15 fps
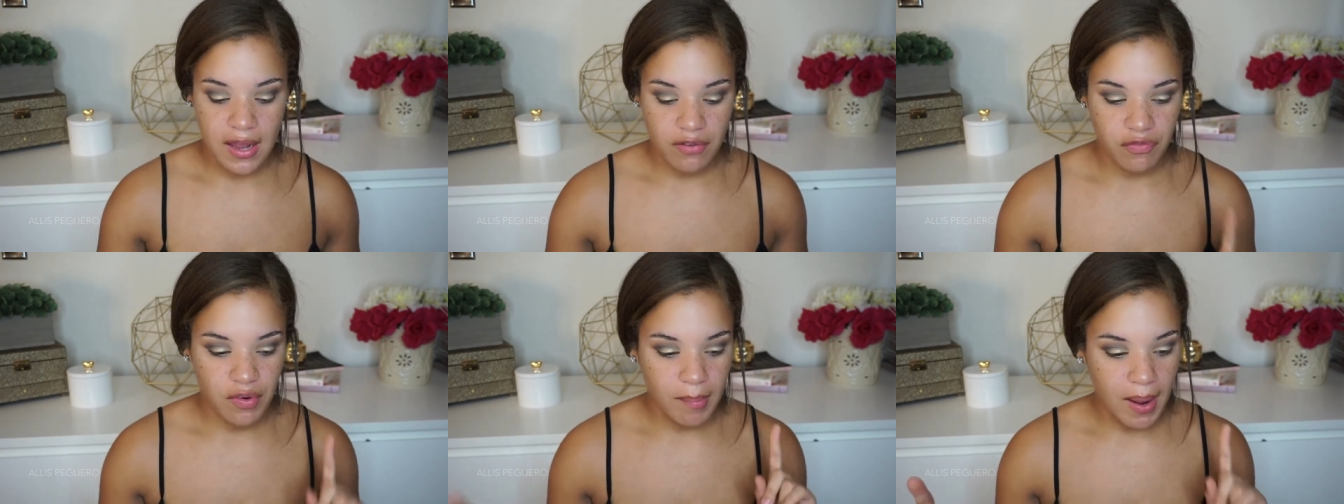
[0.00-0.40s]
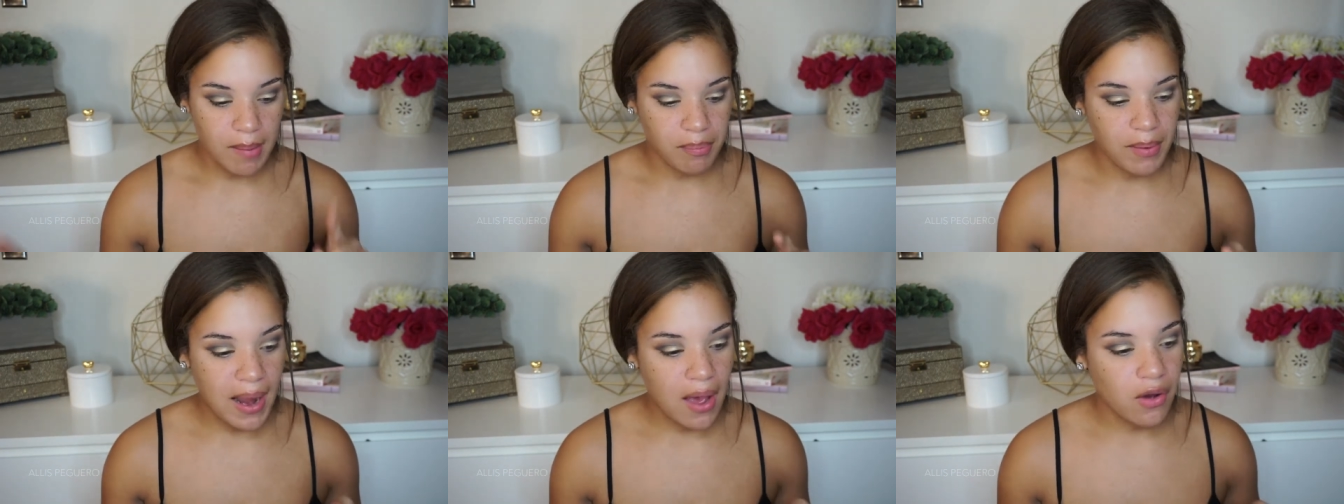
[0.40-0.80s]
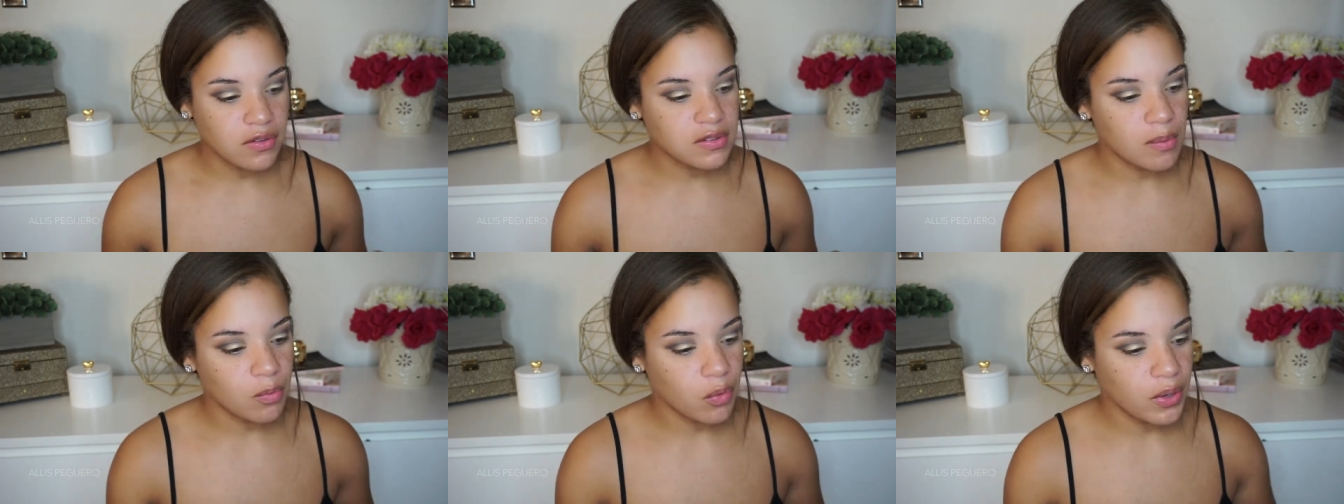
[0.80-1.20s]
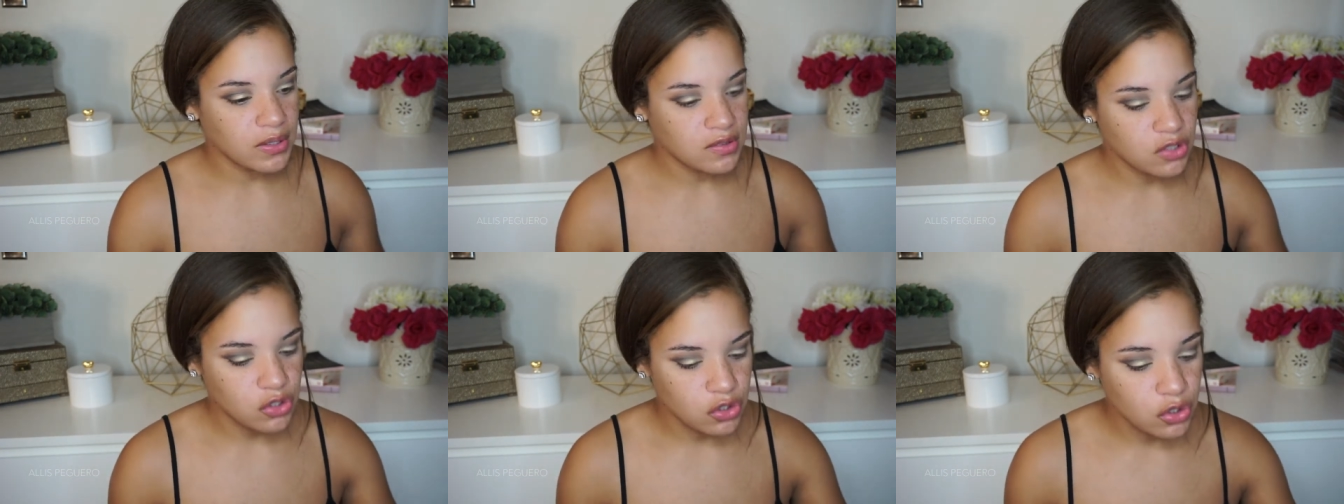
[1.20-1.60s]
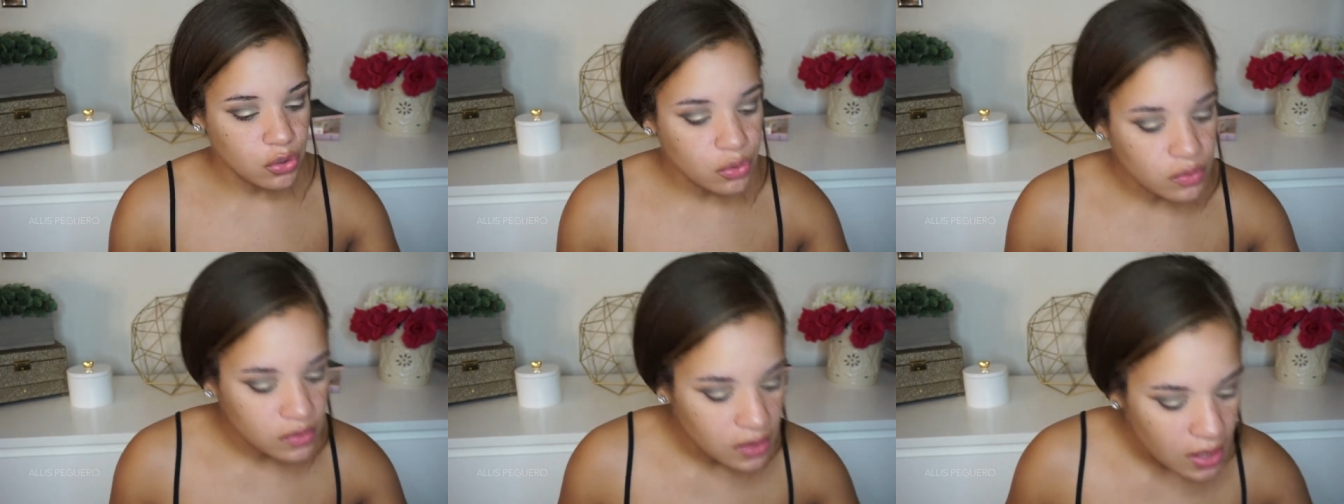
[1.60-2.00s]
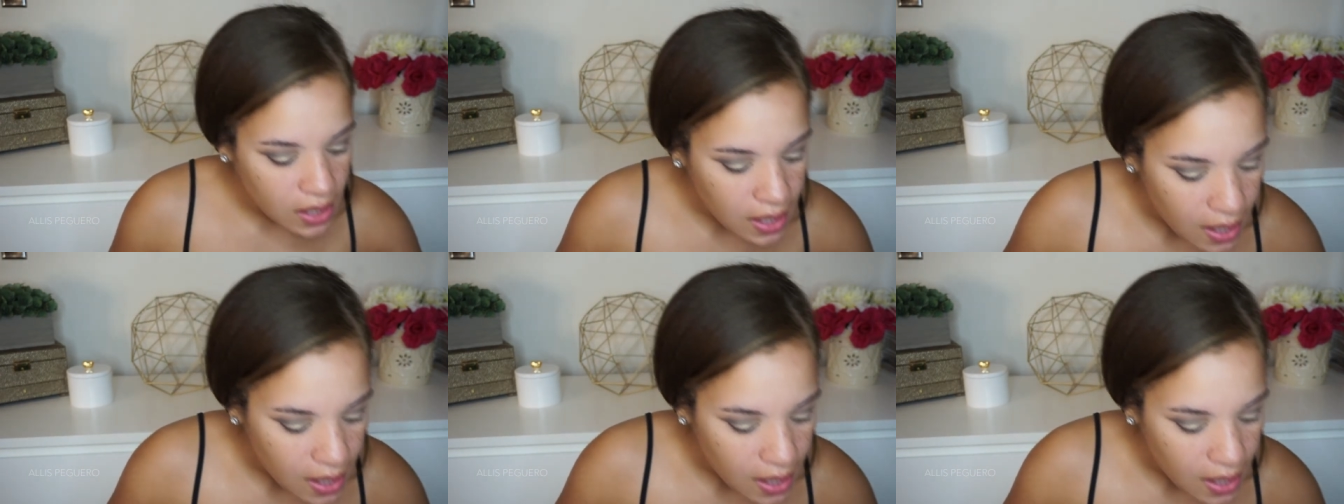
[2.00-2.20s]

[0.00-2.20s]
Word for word: And for my brows, I'm going to use